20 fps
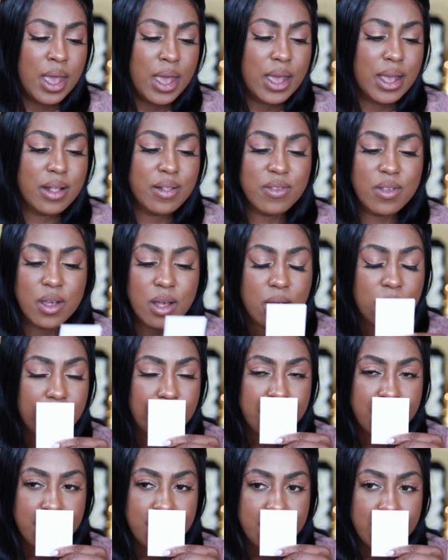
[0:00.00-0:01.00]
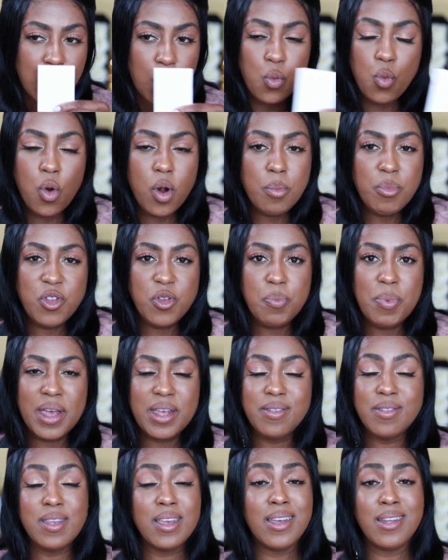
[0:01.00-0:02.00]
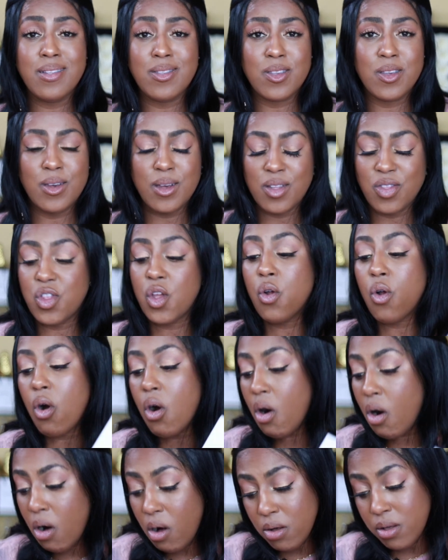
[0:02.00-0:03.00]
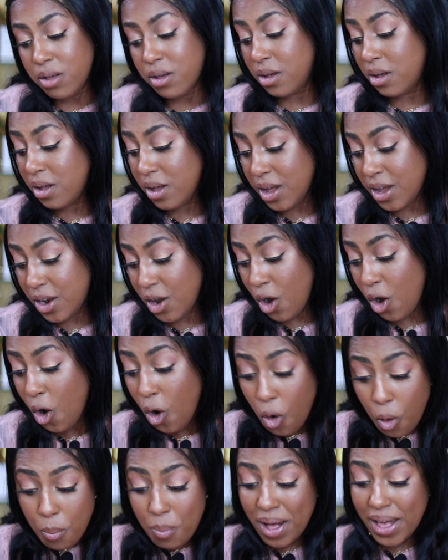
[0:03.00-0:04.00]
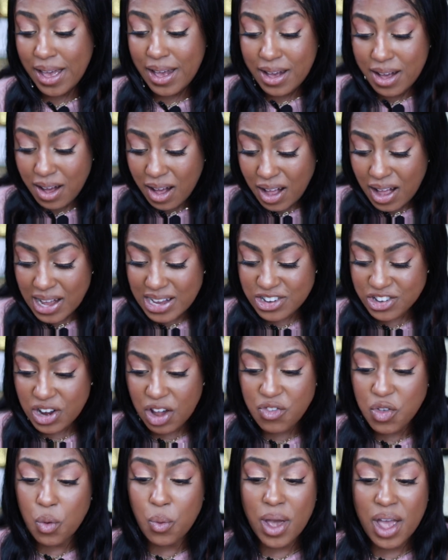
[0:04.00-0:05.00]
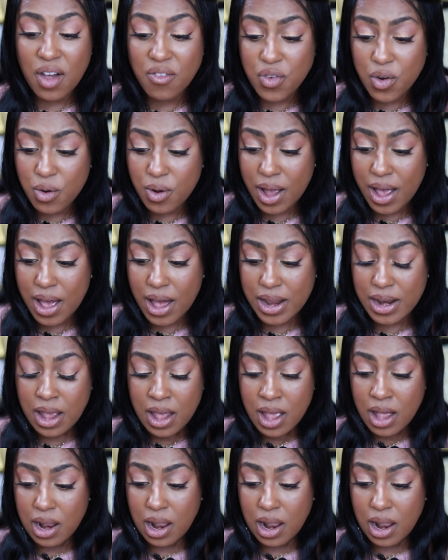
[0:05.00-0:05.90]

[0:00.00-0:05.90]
It's a warm spicy it's good they're all good oh my gosh have you ever had